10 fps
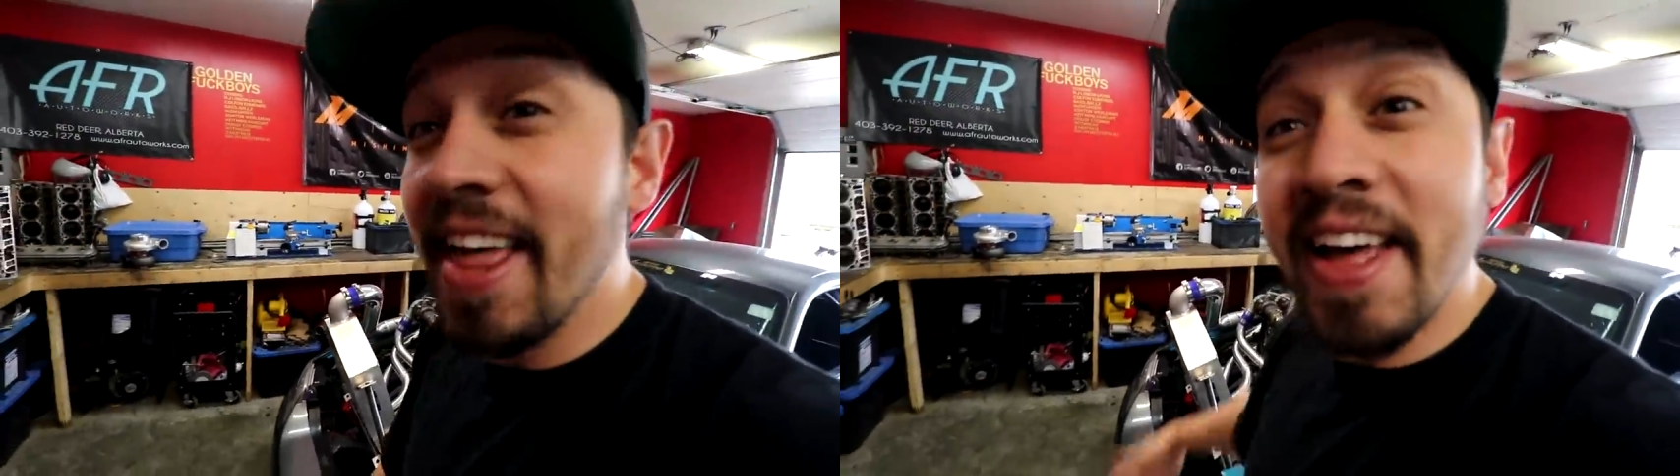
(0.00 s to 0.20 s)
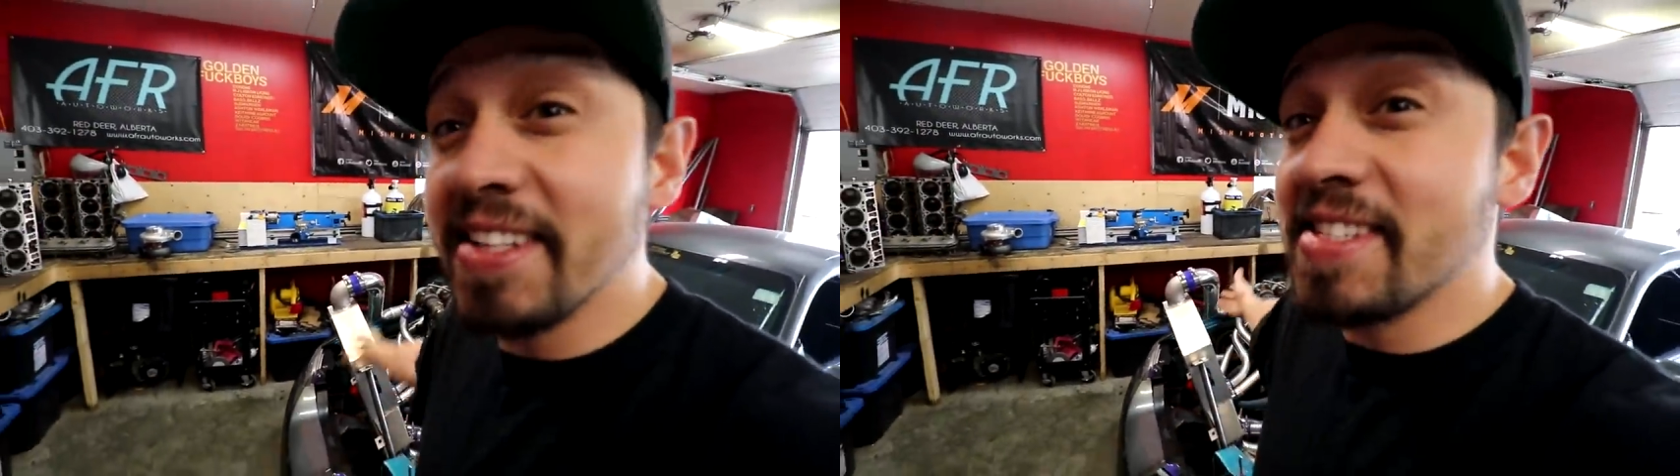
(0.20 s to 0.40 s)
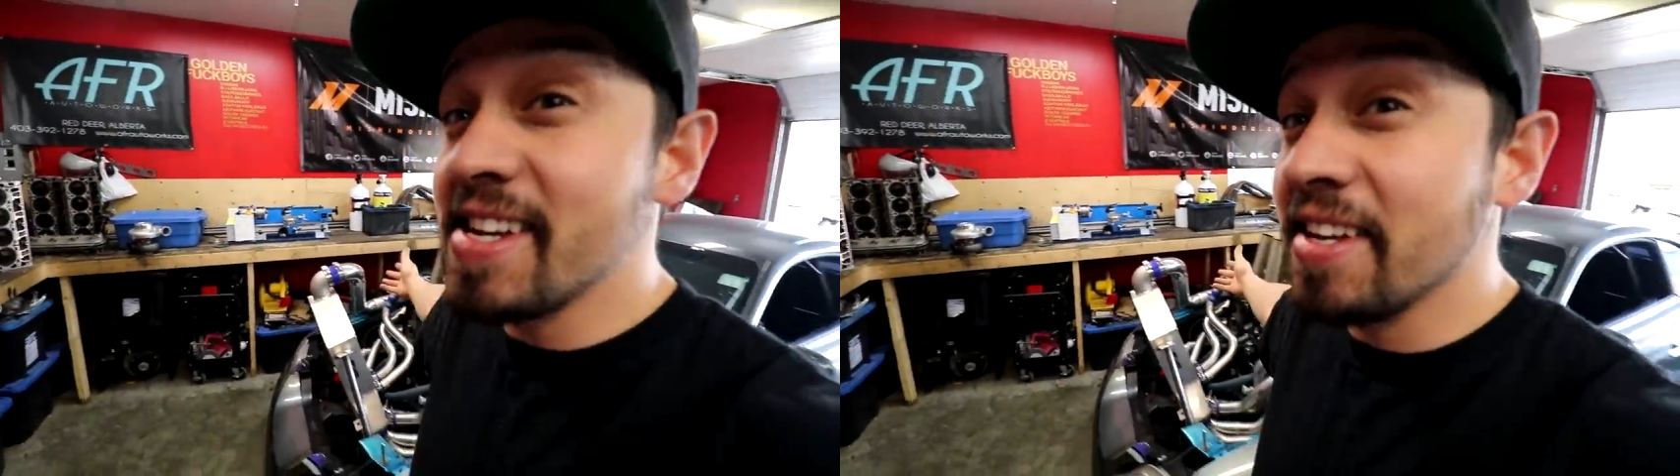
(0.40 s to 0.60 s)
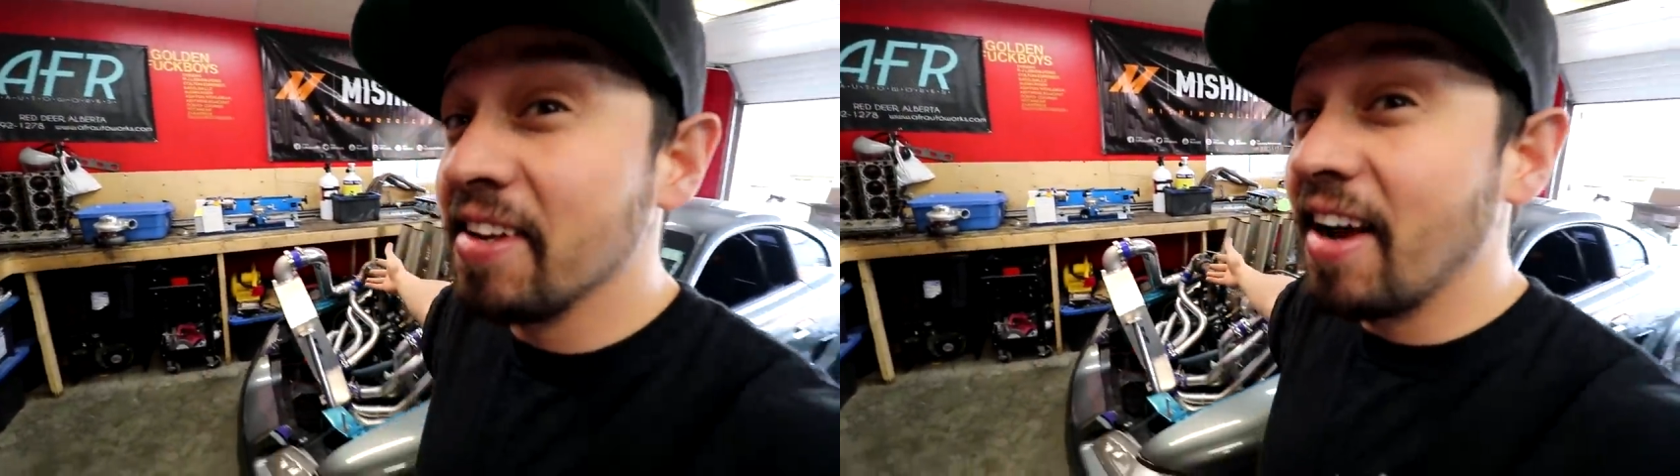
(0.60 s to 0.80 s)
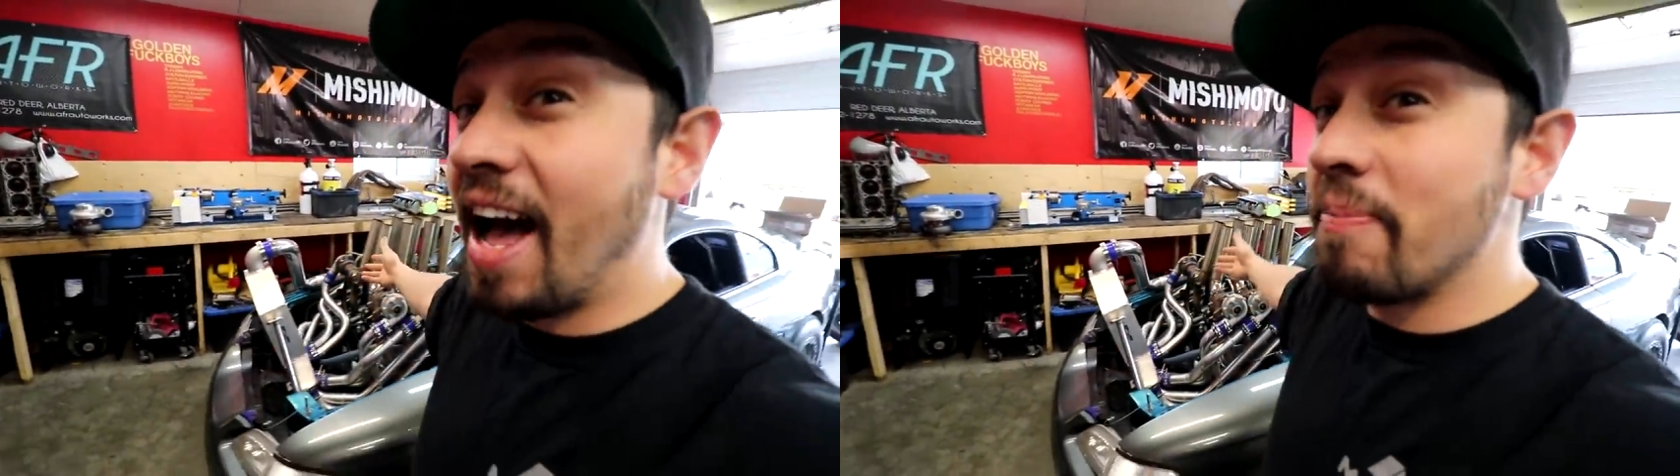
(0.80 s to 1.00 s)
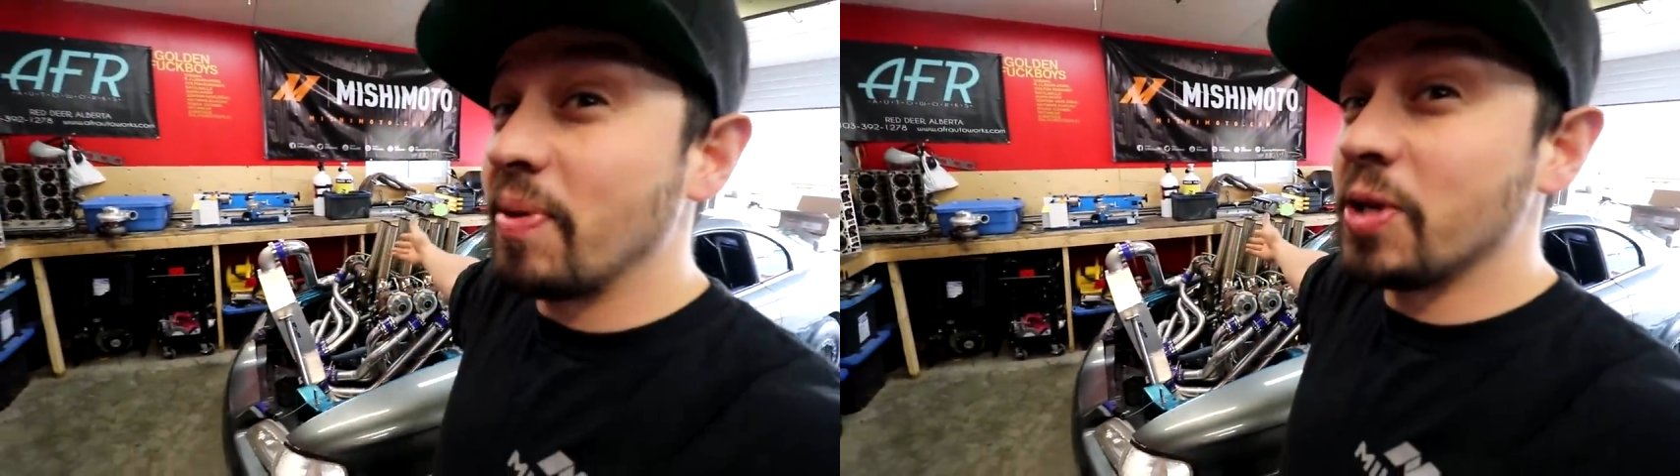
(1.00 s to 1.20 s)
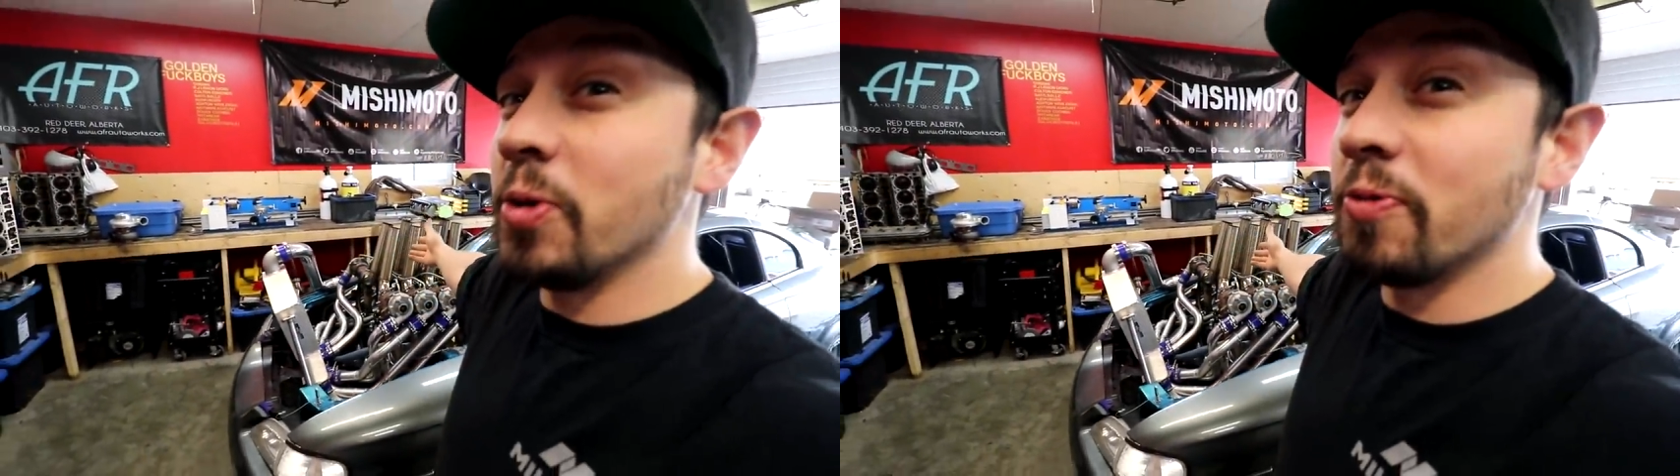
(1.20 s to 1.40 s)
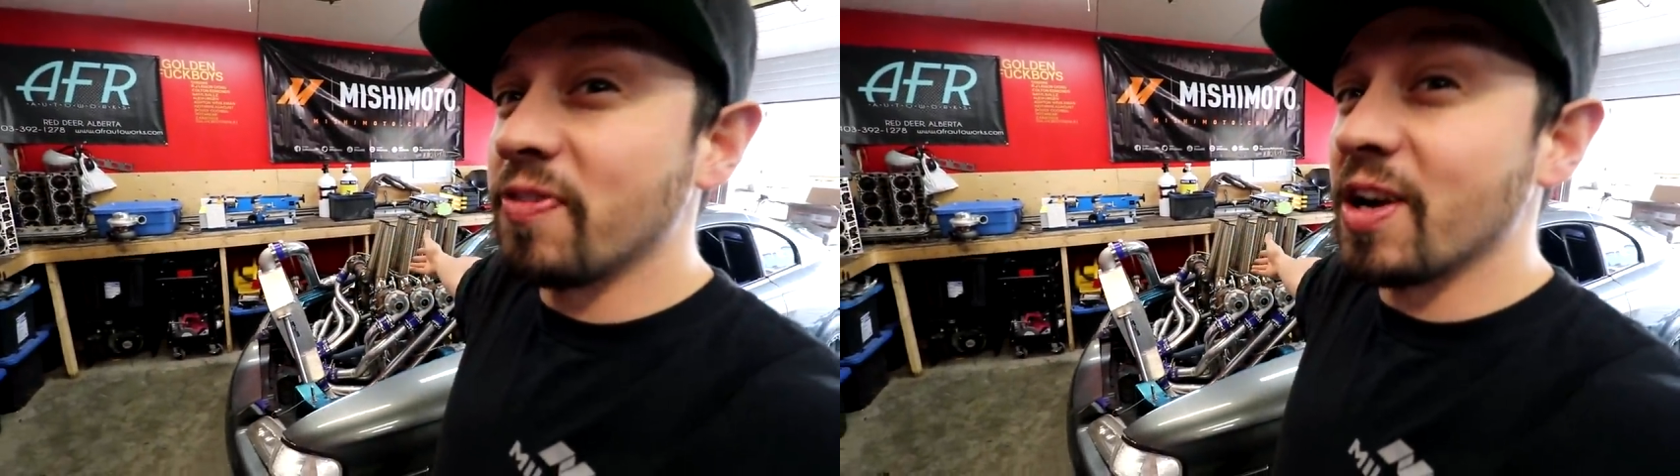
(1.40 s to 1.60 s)
And that's it. I bid
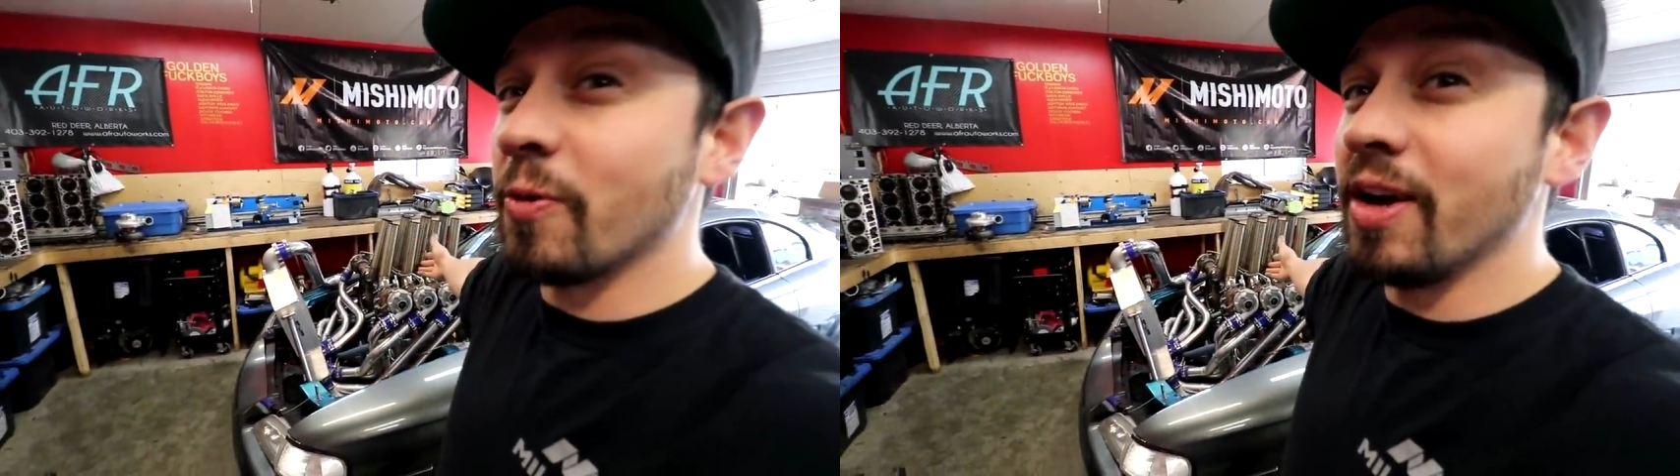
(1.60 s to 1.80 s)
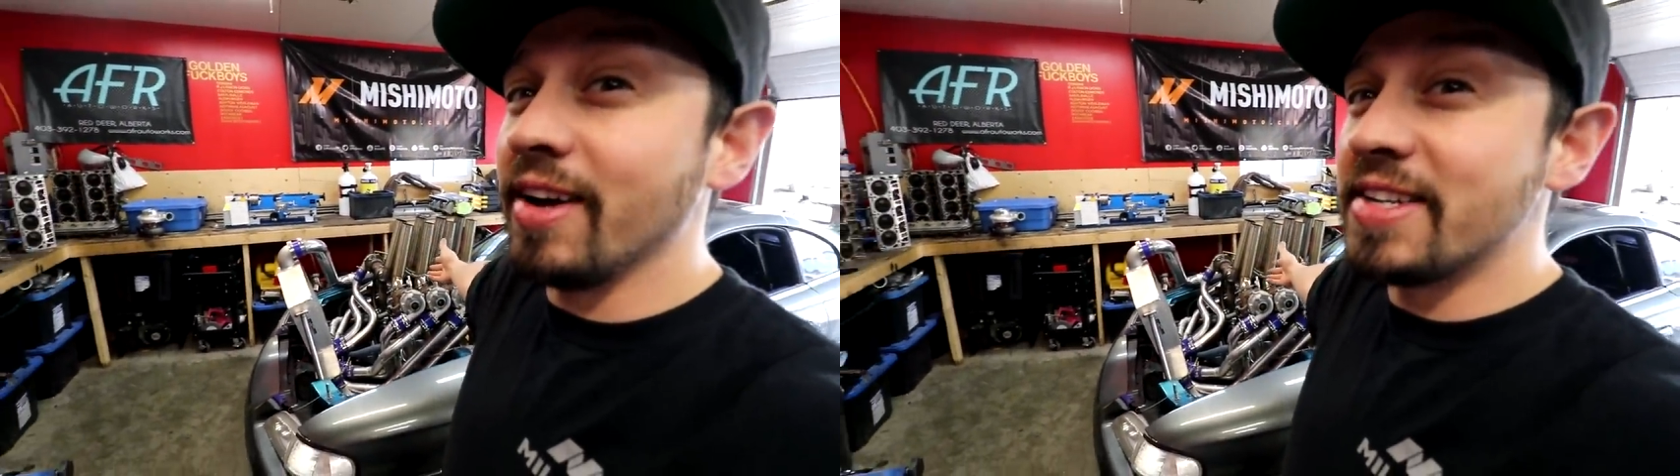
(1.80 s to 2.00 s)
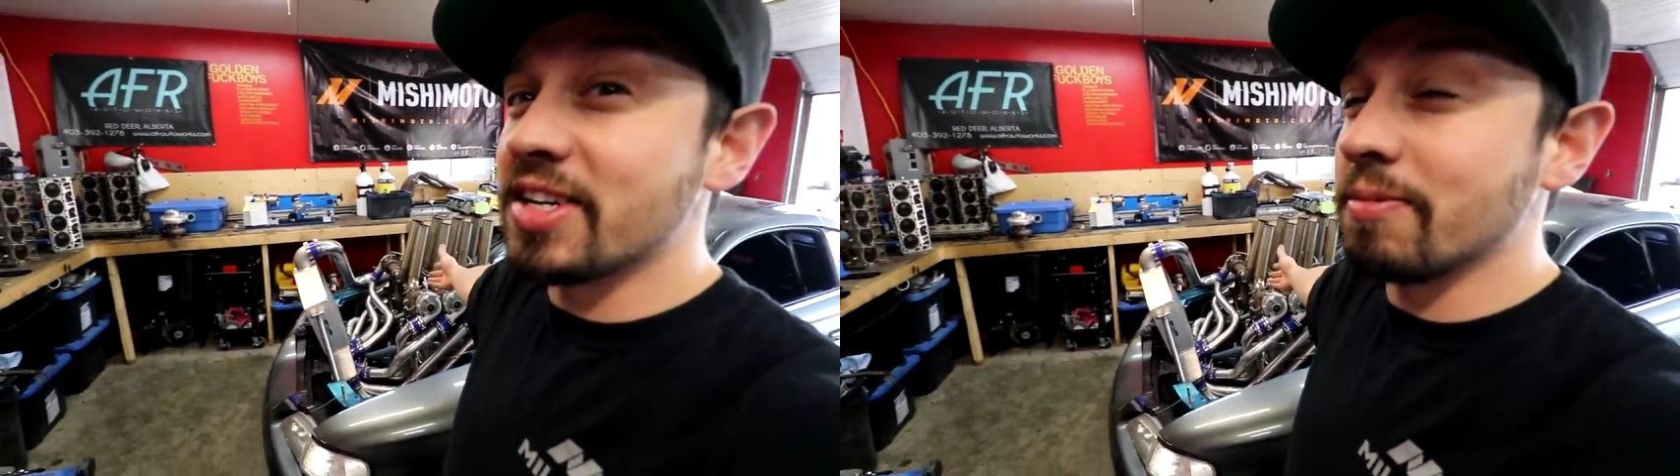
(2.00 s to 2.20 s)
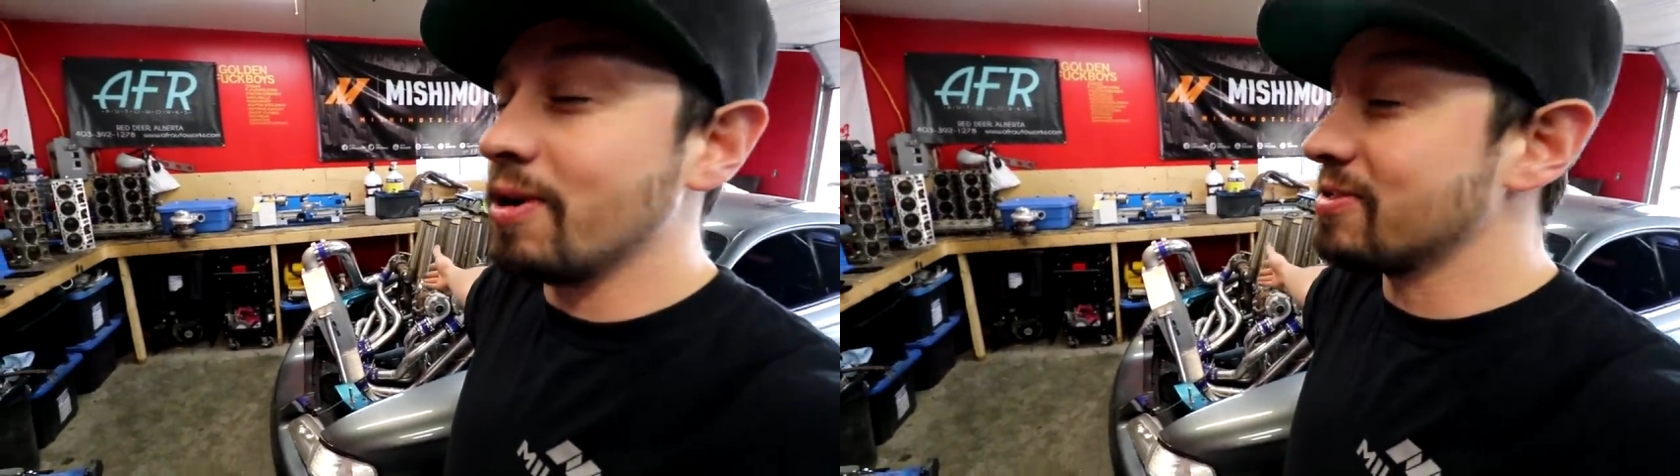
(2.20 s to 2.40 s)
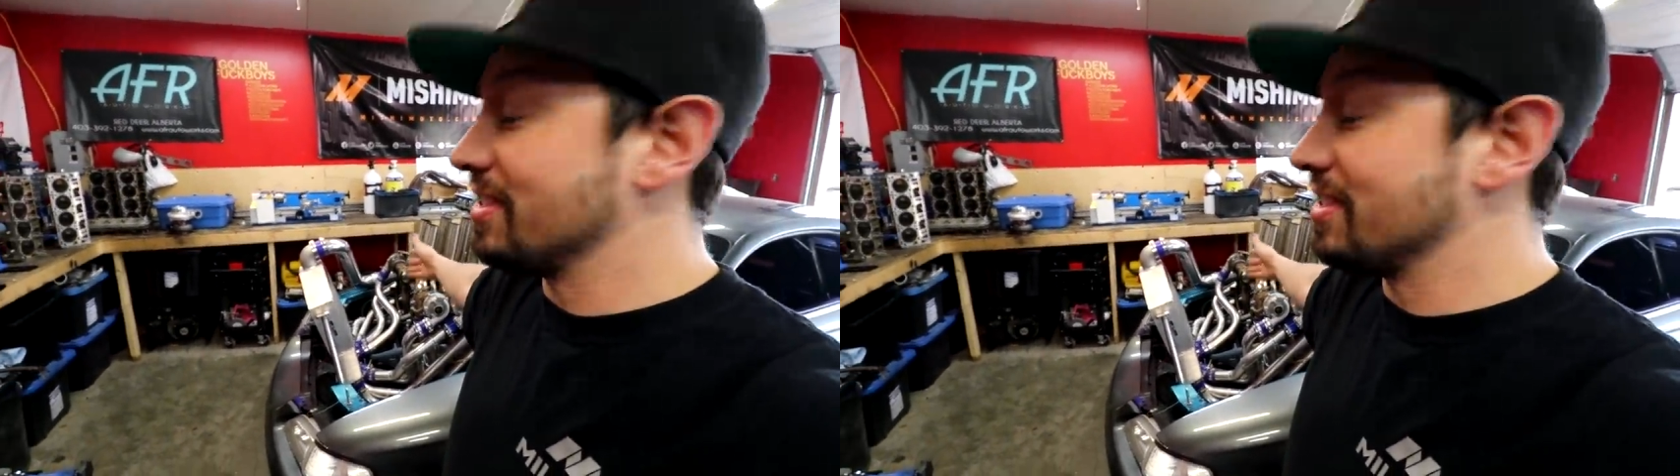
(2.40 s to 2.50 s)
you farewell, 8-Turbos.